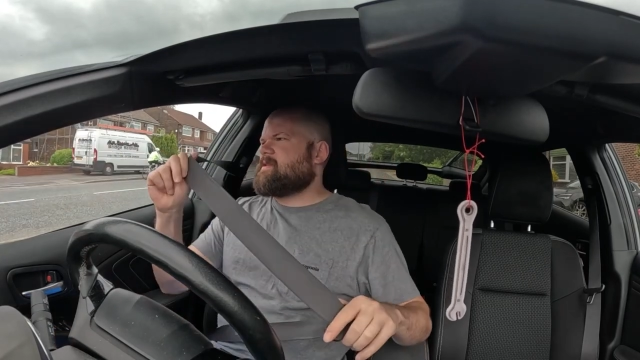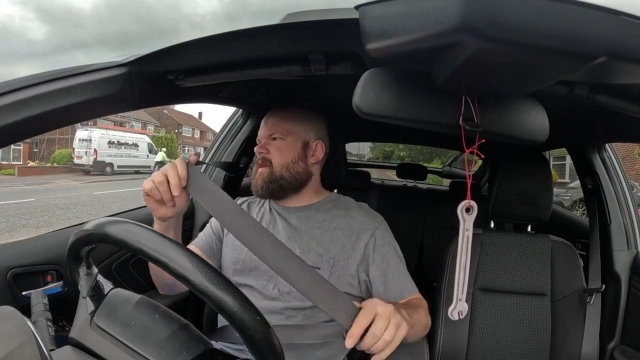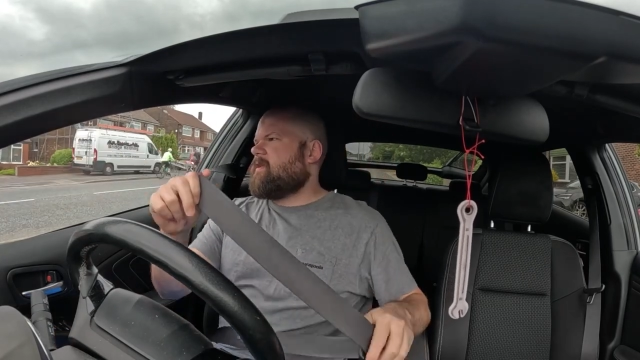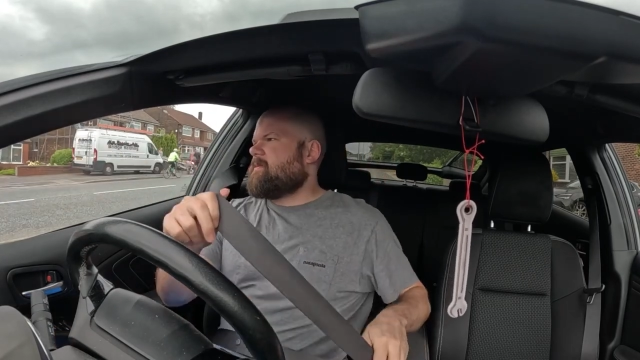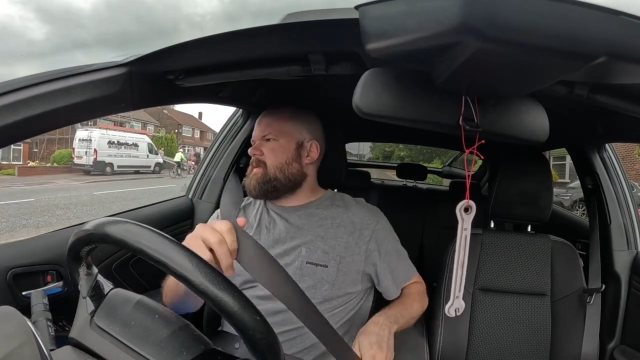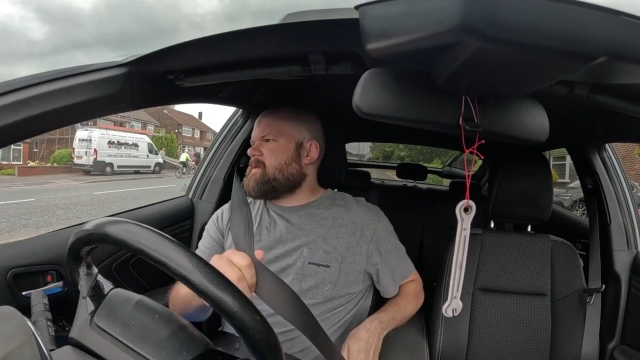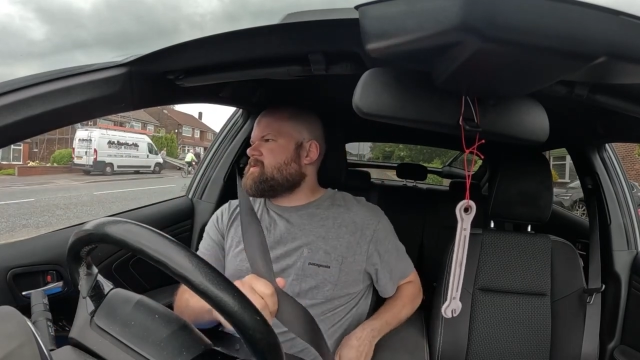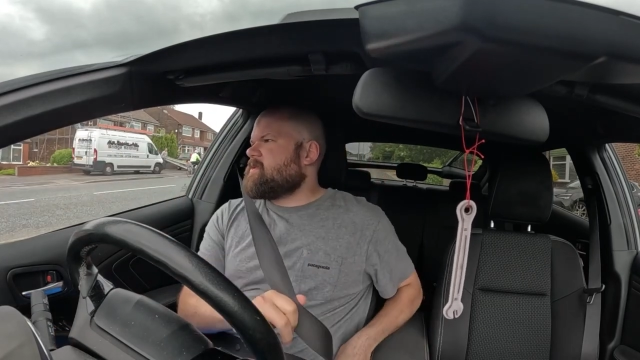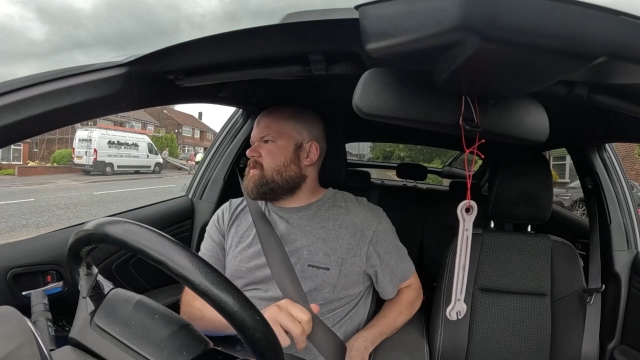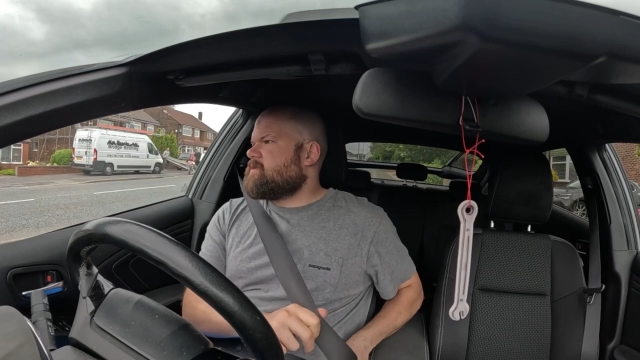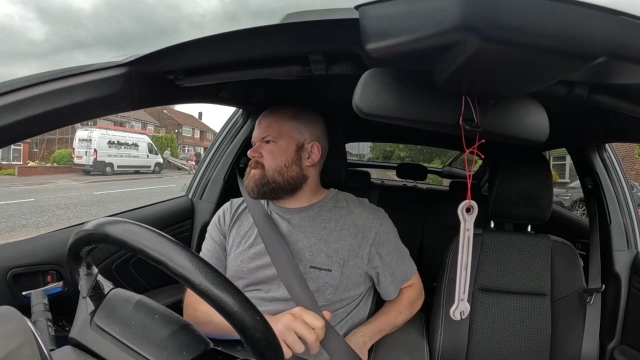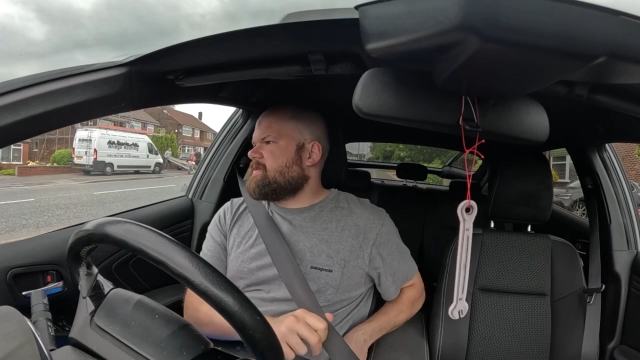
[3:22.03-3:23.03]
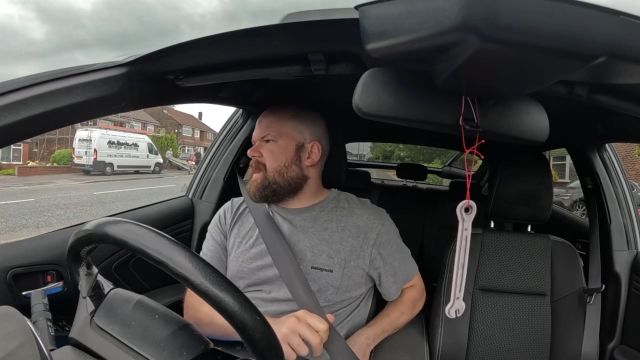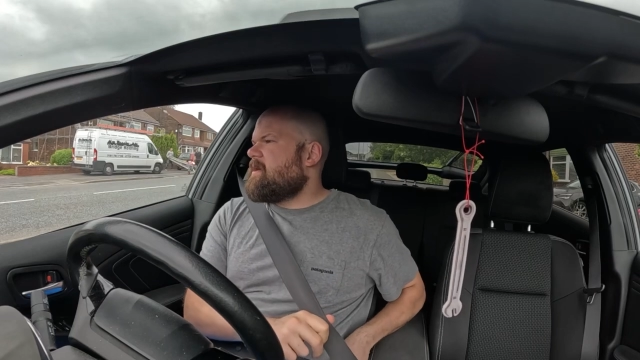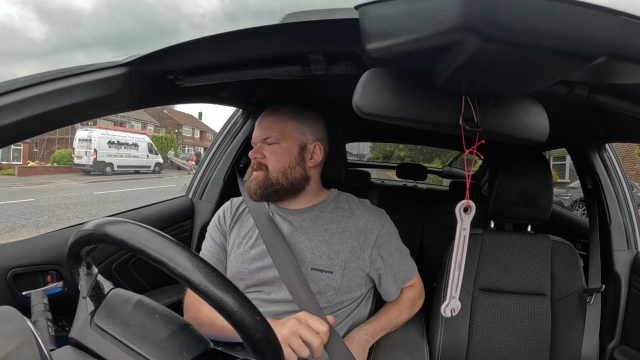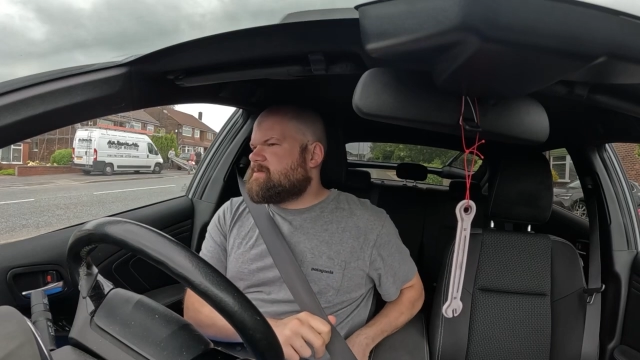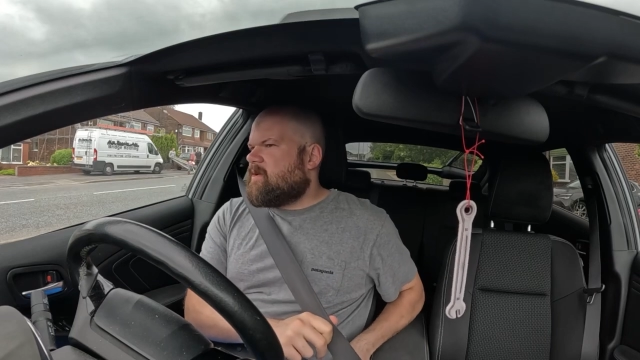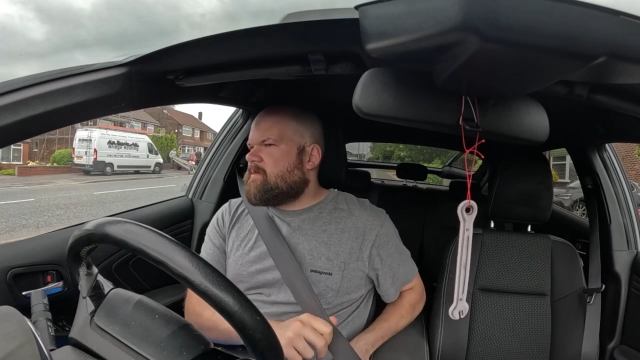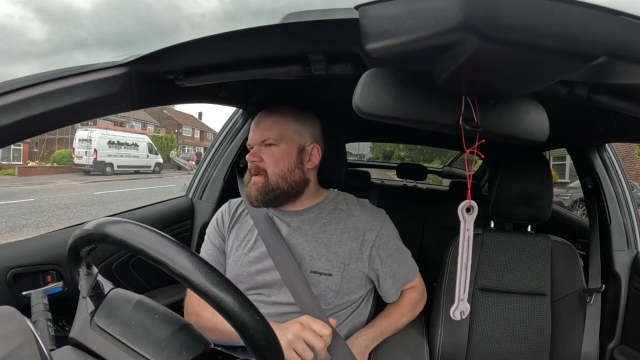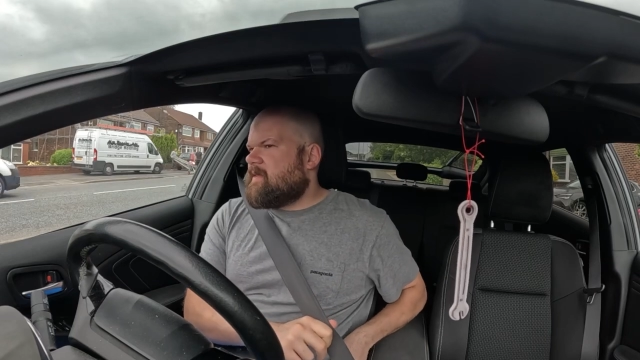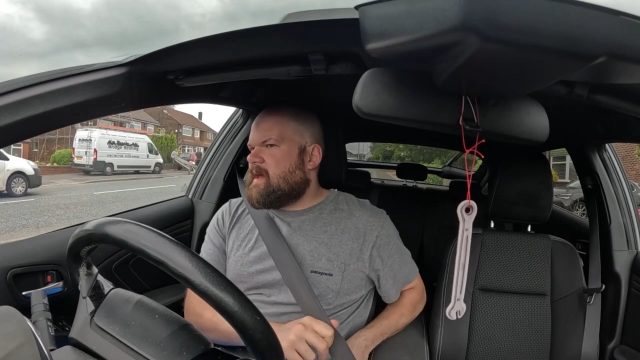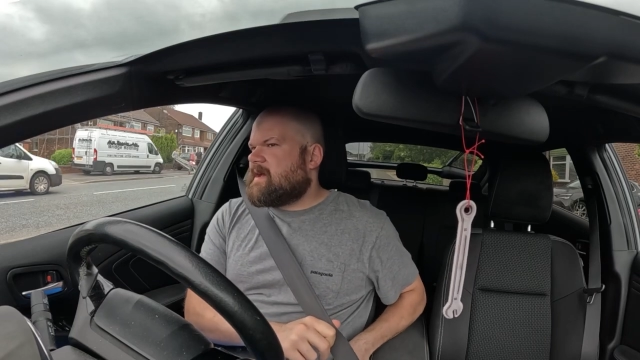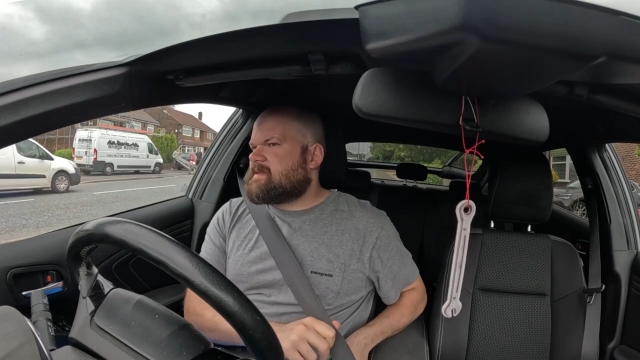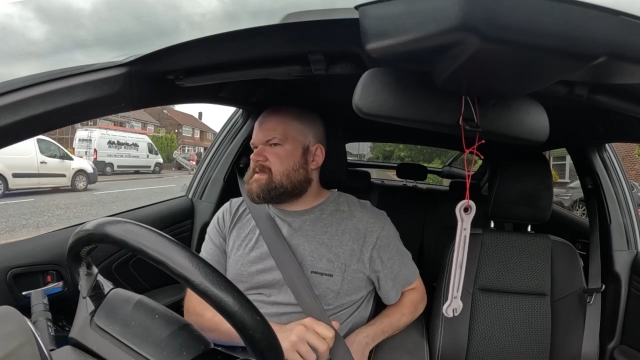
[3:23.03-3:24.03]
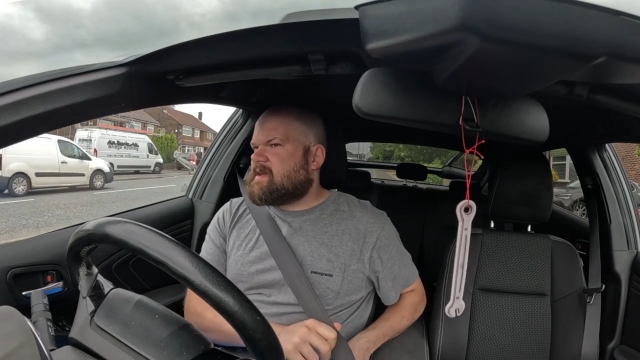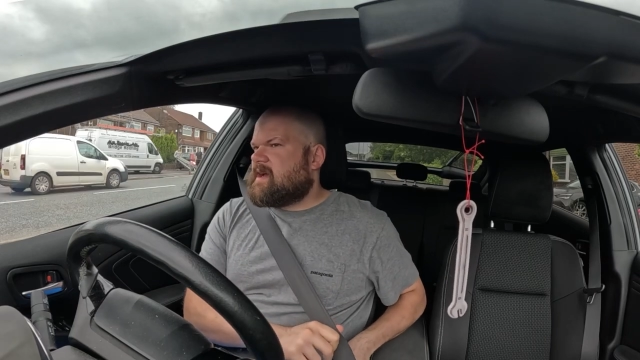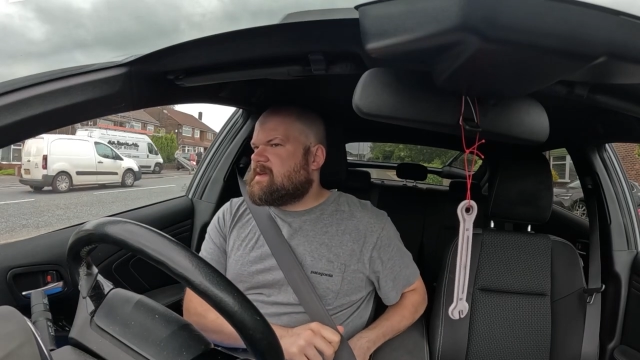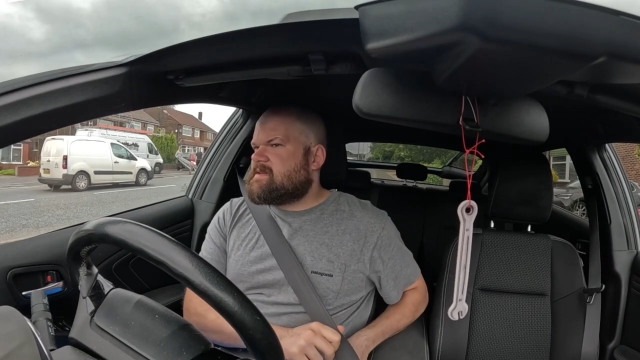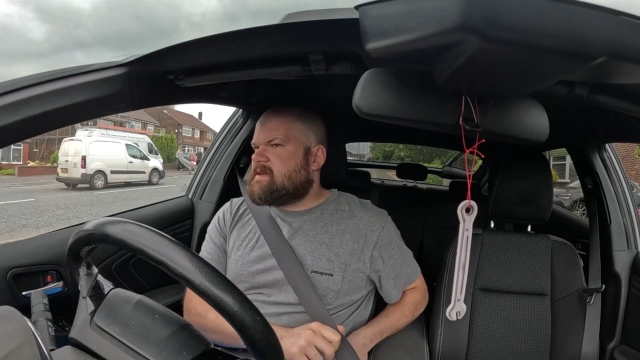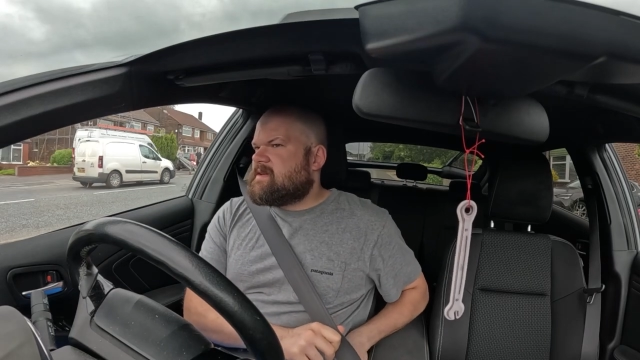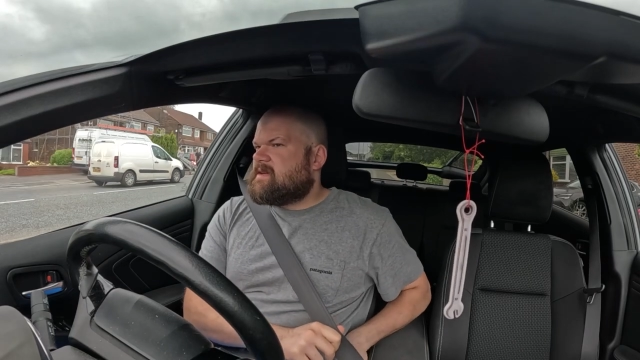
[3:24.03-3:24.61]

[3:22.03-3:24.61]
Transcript: all about the social. Now it's more about the exercise.